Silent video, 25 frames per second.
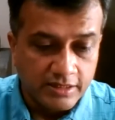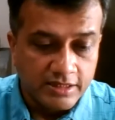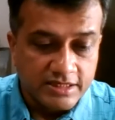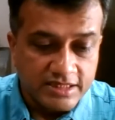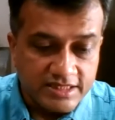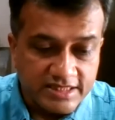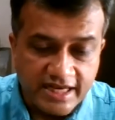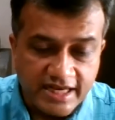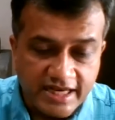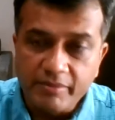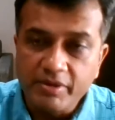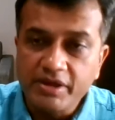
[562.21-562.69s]

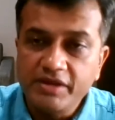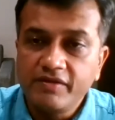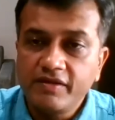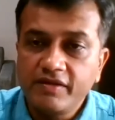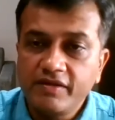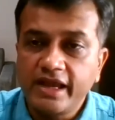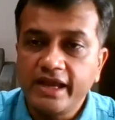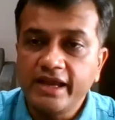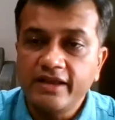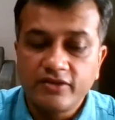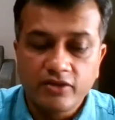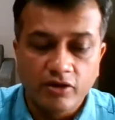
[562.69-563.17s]
Same in the
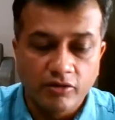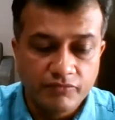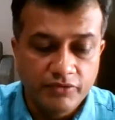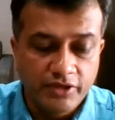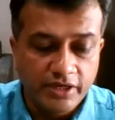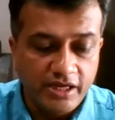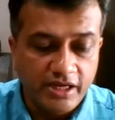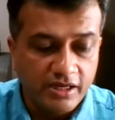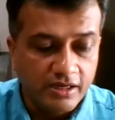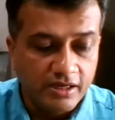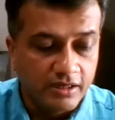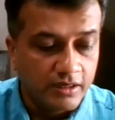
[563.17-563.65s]
case of
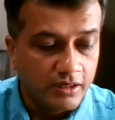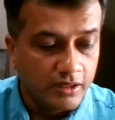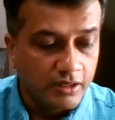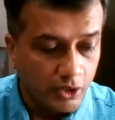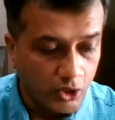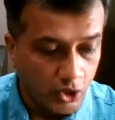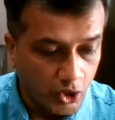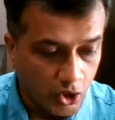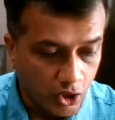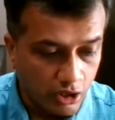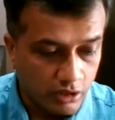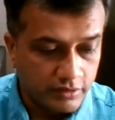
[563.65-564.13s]
the
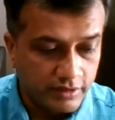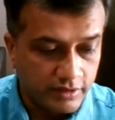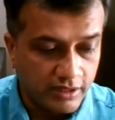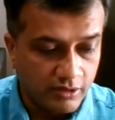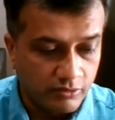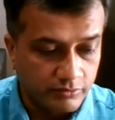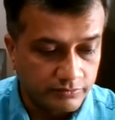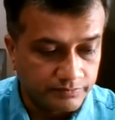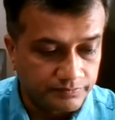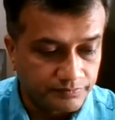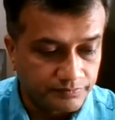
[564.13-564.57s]
lockdown.